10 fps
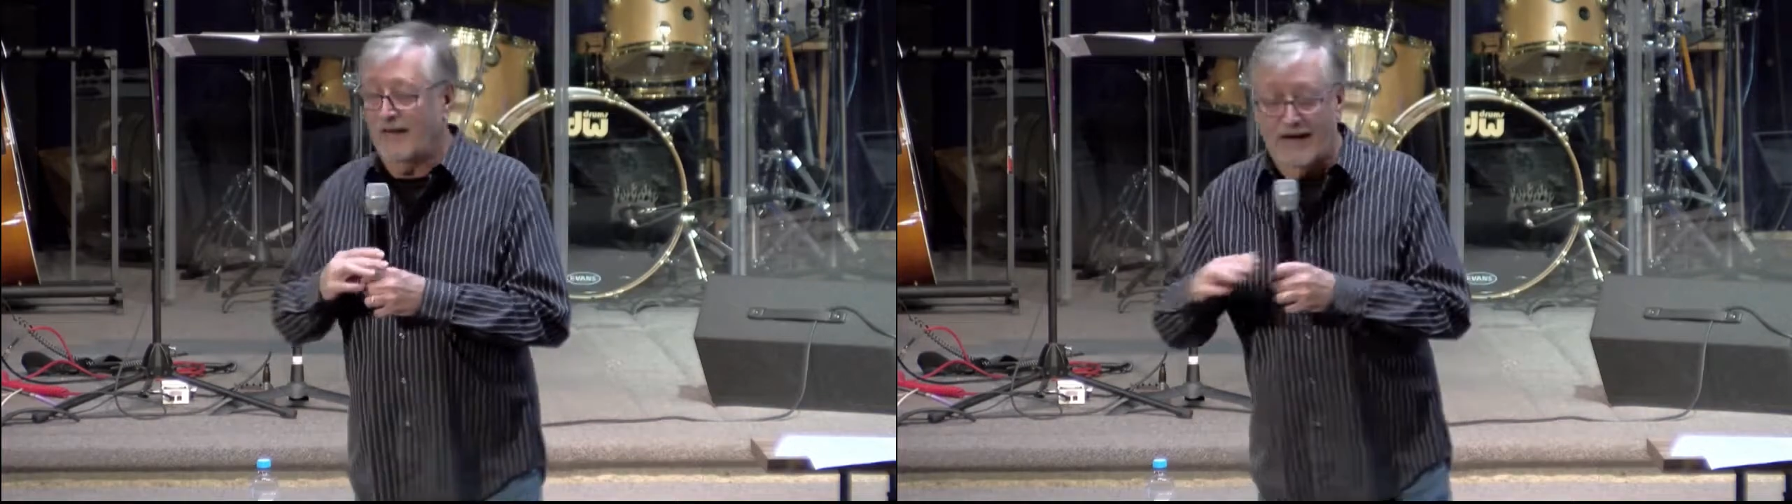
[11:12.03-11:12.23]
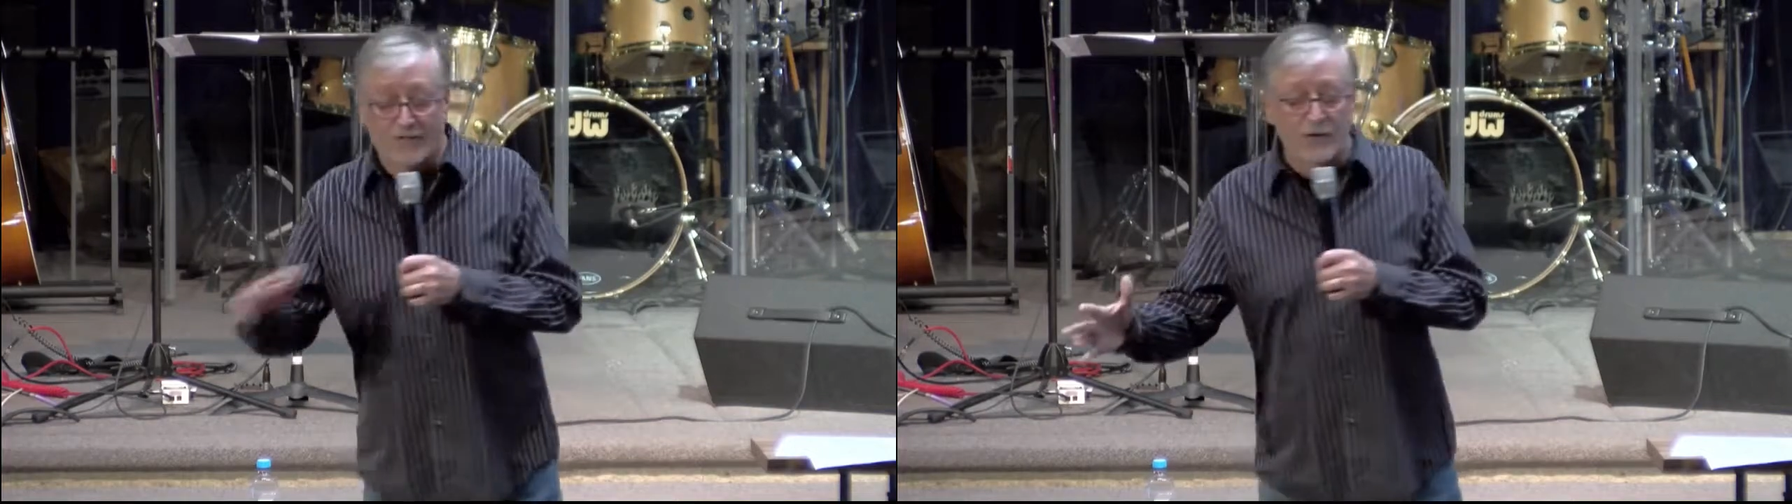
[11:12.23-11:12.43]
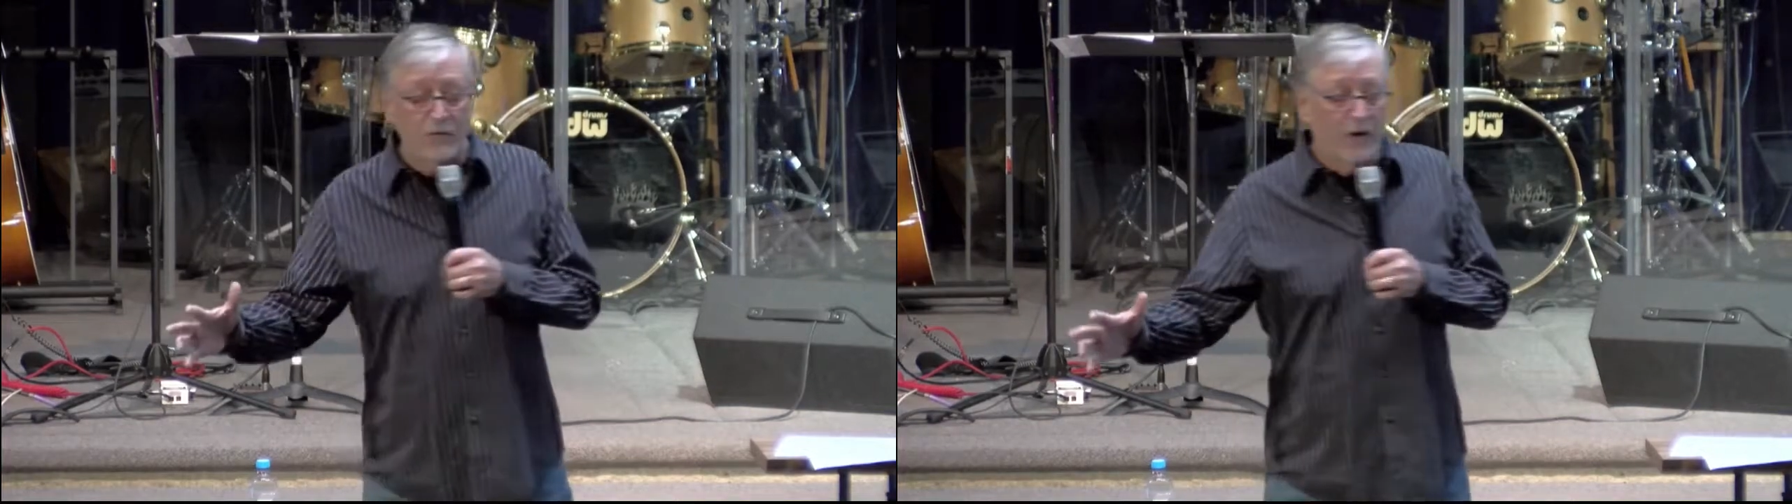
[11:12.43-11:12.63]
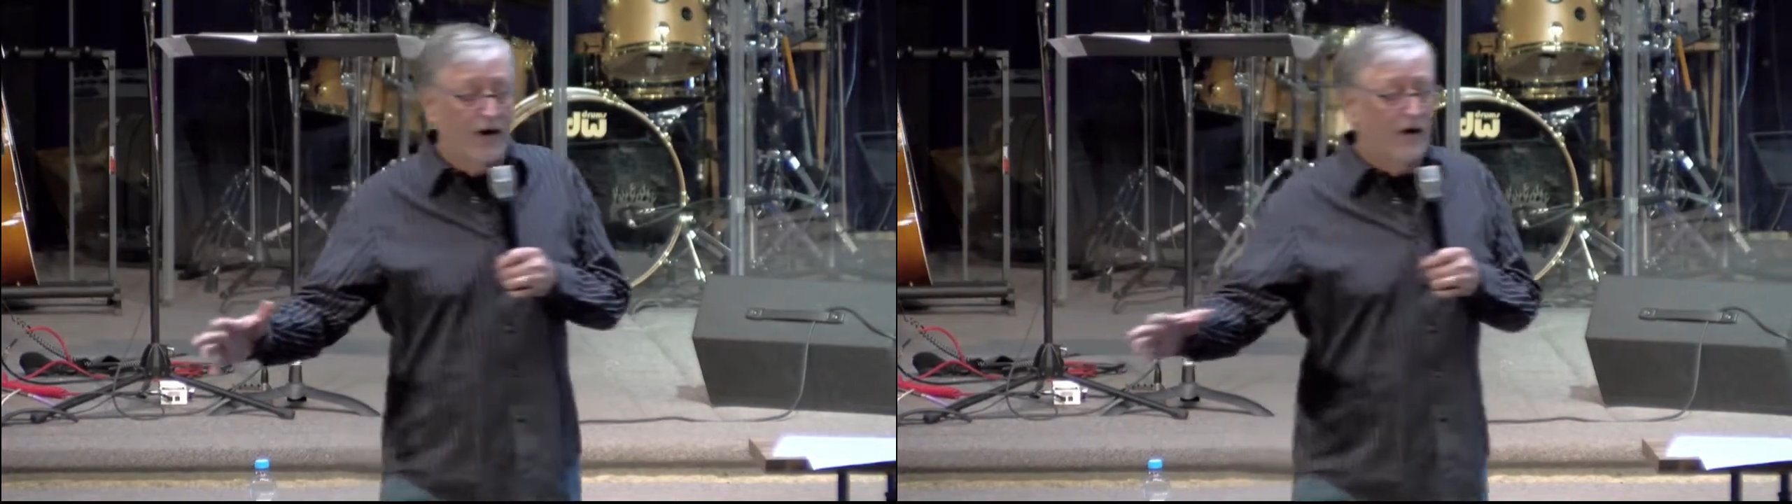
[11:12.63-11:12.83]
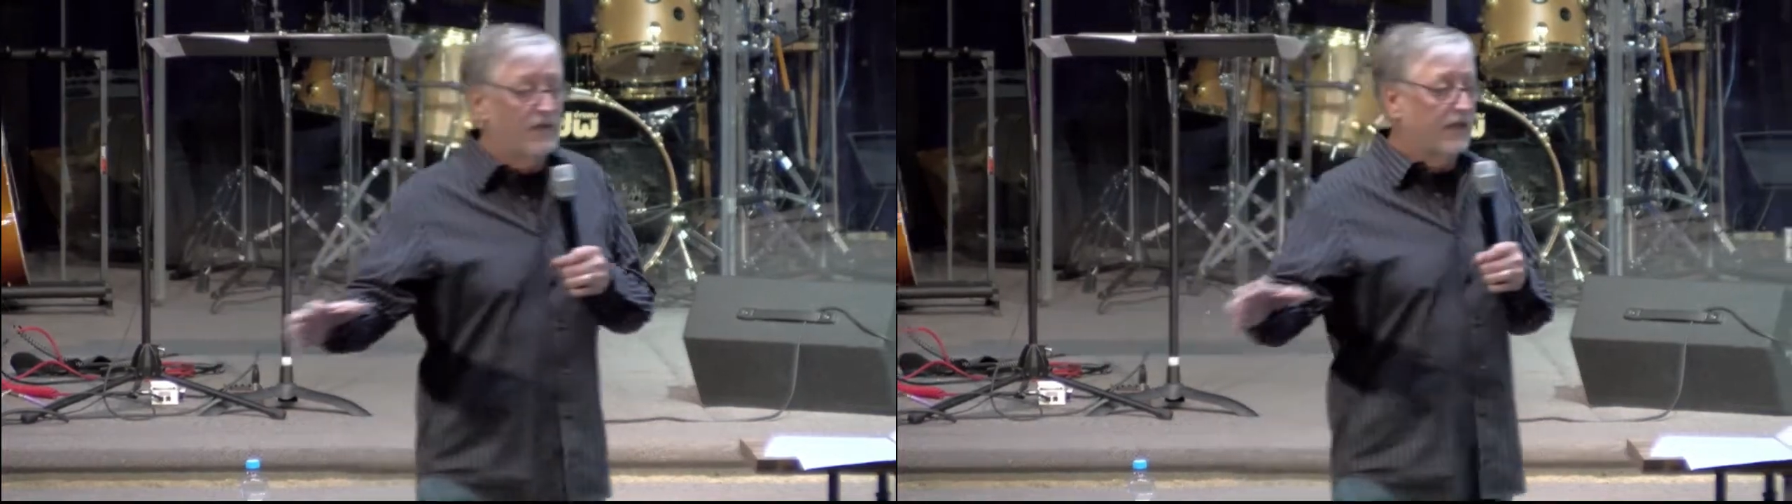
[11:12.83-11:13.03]

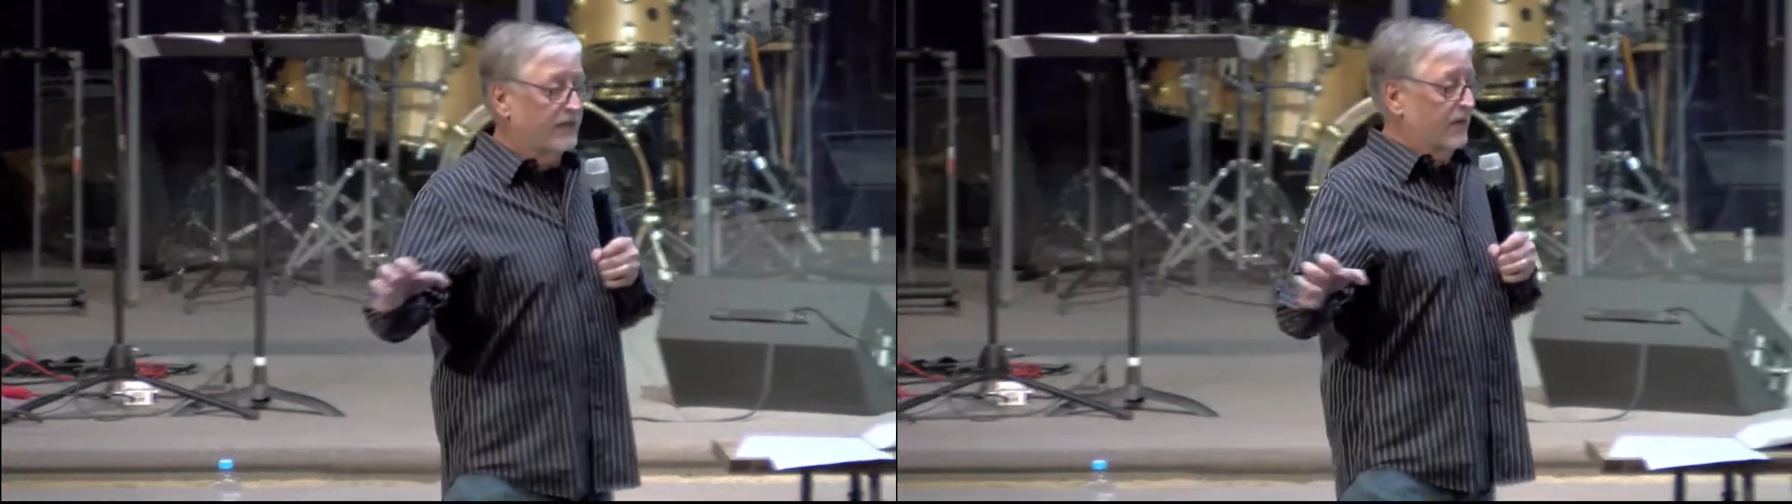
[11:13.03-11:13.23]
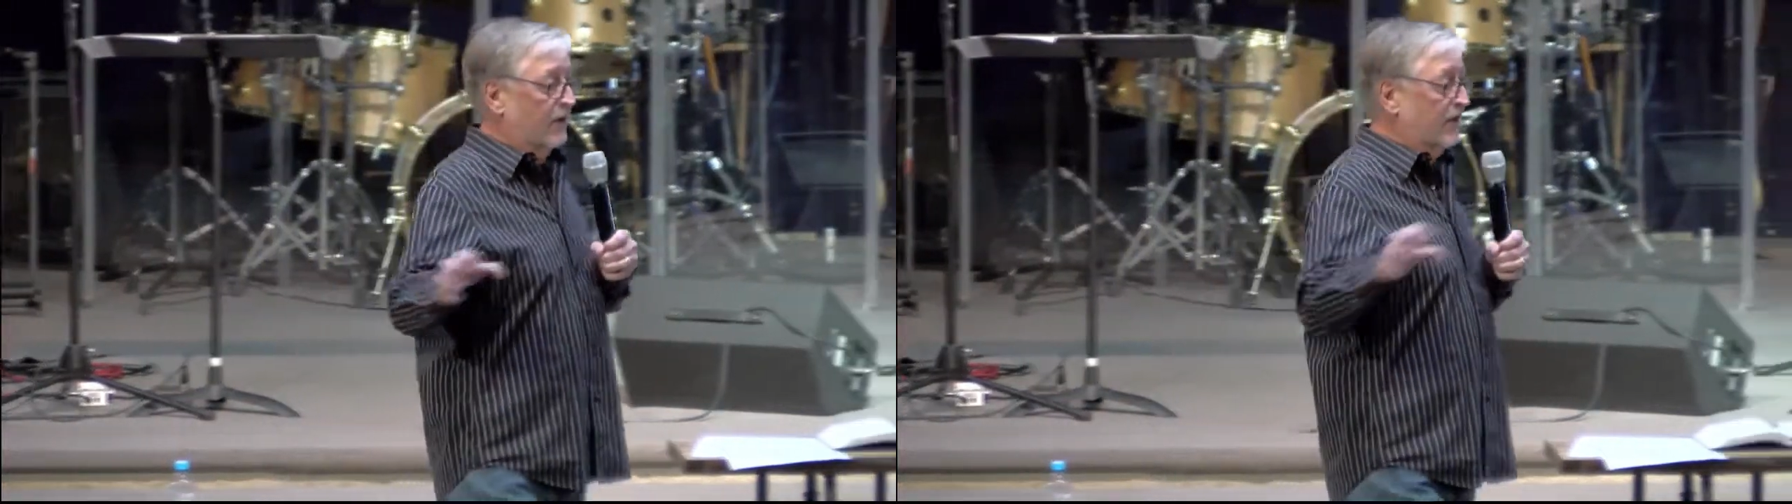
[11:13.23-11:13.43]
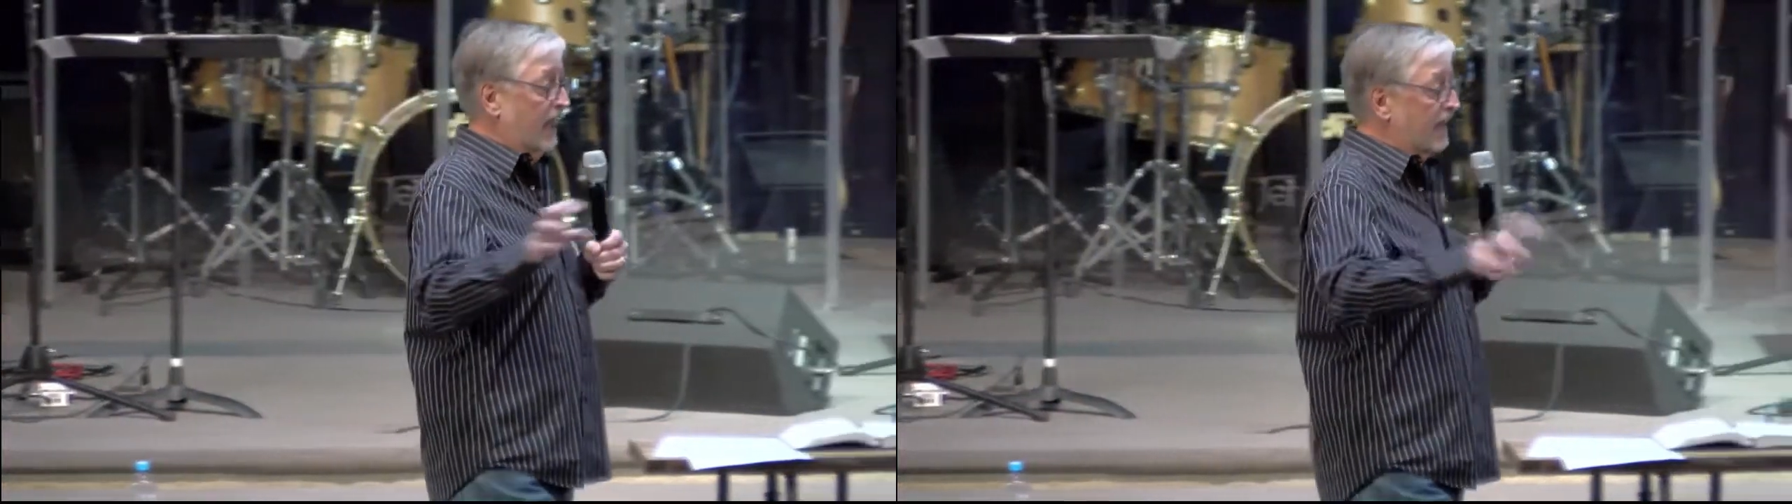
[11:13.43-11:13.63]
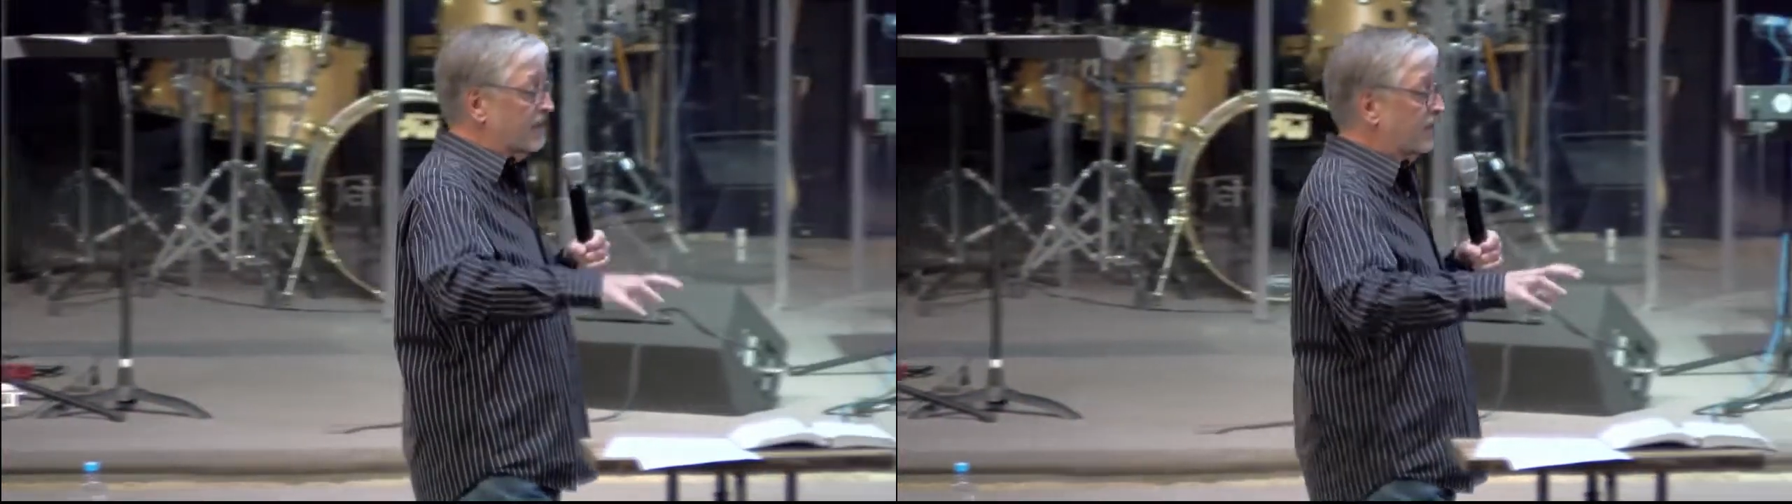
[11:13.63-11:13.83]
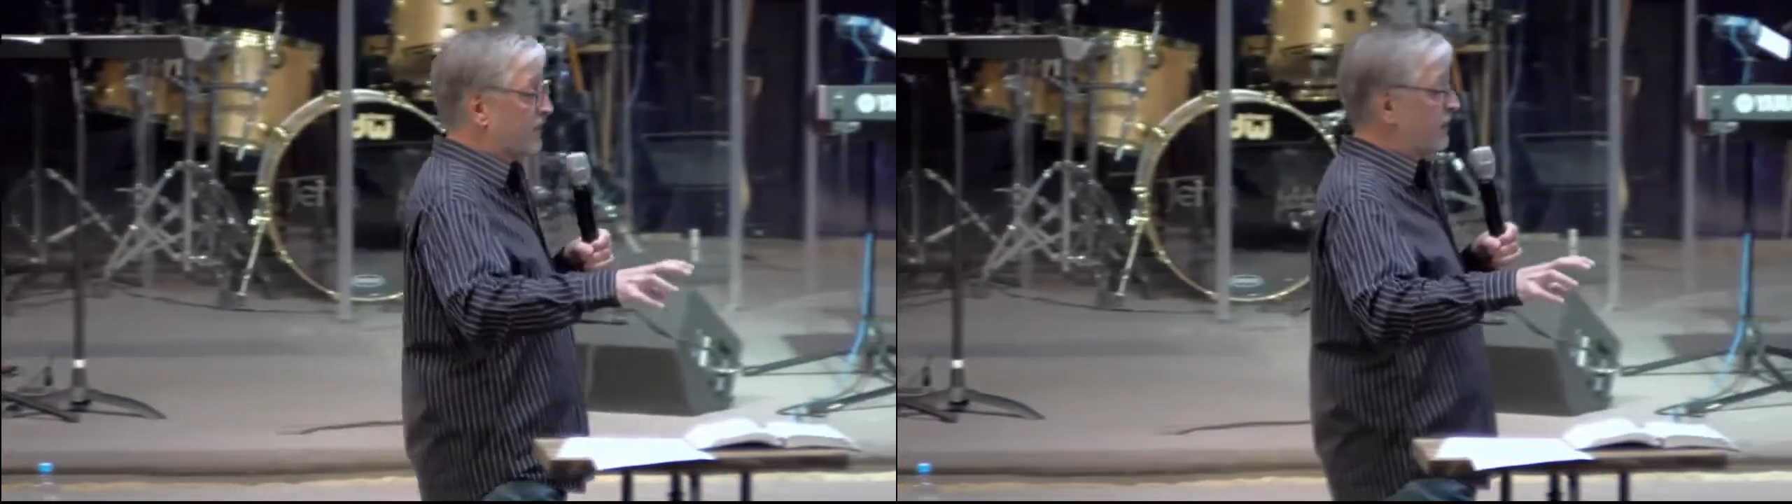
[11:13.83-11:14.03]
Everywhere that they're
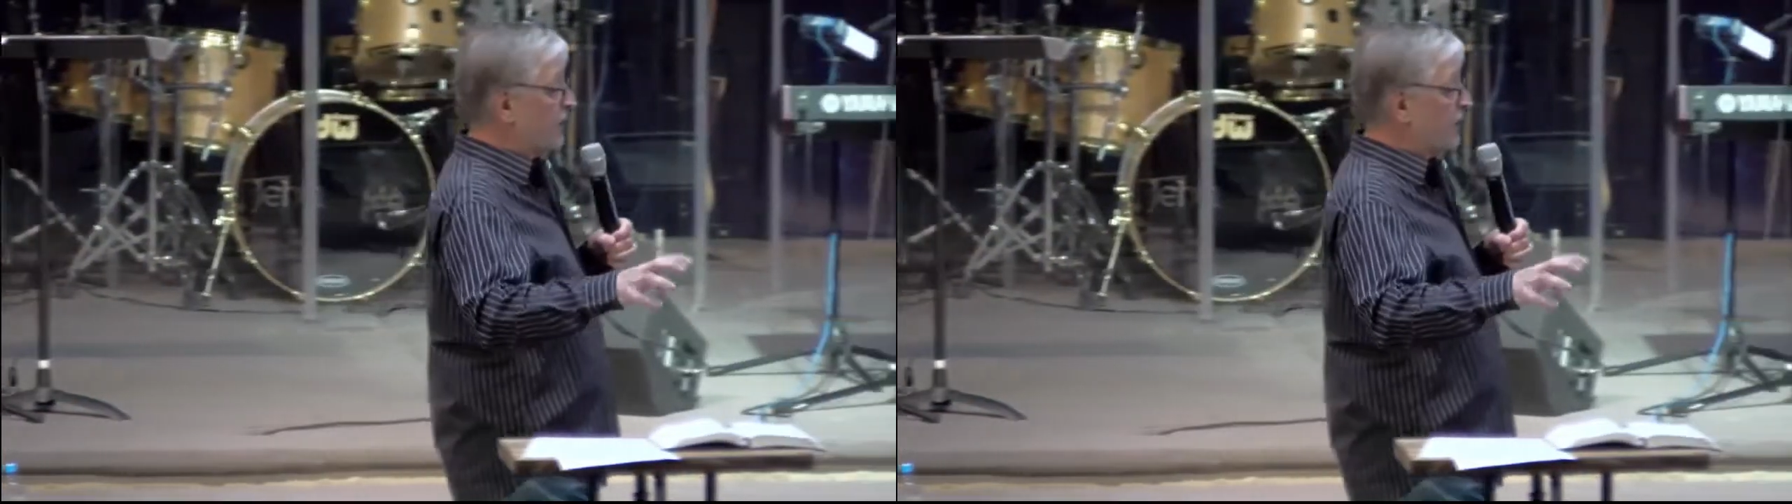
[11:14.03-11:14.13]
connected to